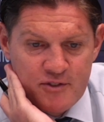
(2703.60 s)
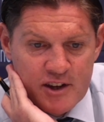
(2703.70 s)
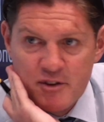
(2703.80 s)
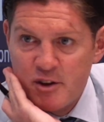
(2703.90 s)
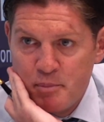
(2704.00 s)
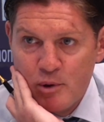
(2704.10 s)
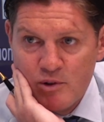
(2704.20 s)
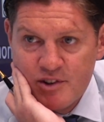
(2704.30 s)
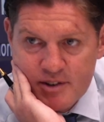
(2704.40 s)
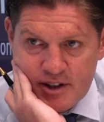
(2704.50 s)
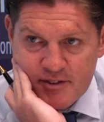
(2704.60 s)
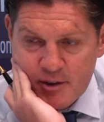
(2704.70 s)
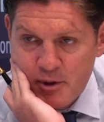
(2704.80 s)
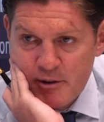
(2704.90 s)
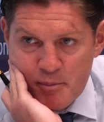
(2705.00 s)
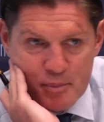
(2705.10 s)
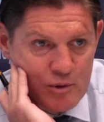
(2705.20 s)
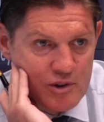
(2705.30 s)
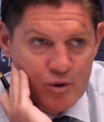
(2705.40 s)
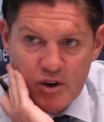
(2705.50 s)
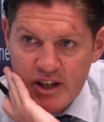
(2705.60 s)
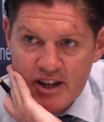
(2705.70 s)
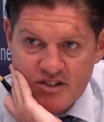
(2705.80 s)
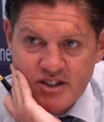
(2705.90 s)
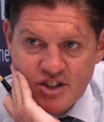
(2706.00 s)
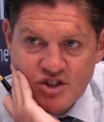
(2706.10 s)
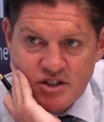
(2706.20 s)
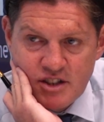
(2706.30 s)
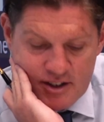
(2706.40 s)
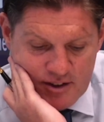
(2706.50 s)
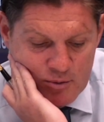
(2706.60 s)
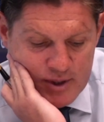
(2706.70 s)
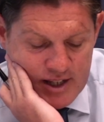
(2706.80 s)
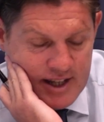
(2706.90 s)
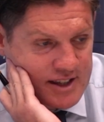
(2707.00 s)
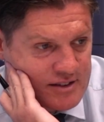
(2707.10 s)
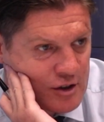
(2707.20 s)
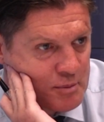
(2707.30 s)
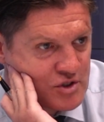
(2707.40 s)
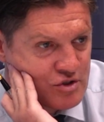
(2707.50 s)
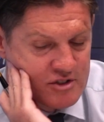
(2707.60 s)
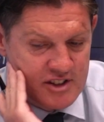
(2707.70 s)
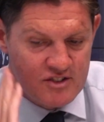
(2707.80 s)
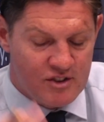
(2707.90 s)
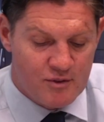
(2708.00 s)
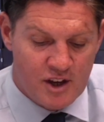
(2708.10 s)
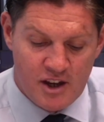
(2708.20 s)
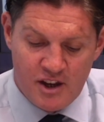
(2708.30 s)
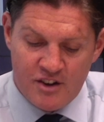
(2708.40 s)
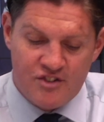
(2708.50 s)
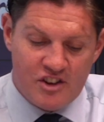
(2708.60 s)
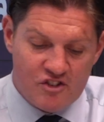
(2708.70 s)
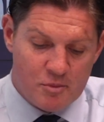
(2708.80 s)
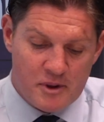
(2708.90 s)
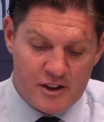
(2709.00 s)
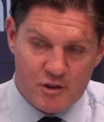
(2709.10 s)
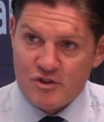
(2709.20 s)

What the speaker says: favour the bold. I think we're a bold organisation. I think we like the opportunities. You've seen some of that in the